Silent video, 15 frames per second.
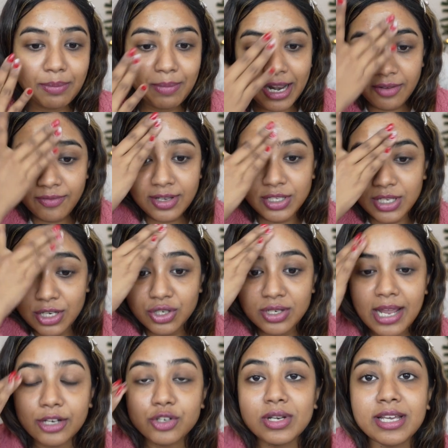And
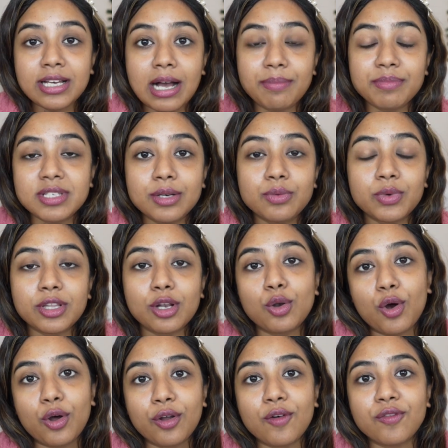manifestation actually comes in with a
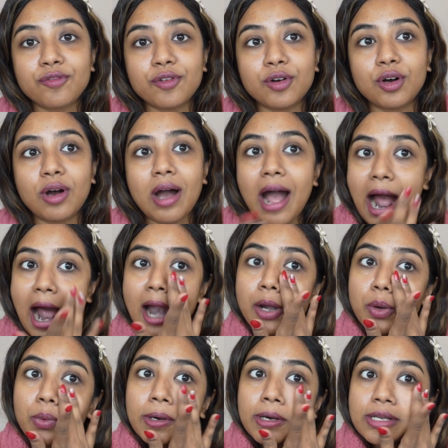lot of
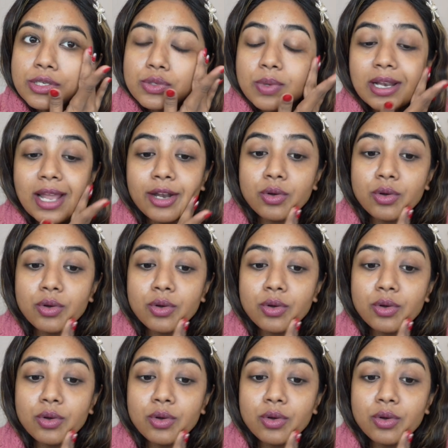hard work as well.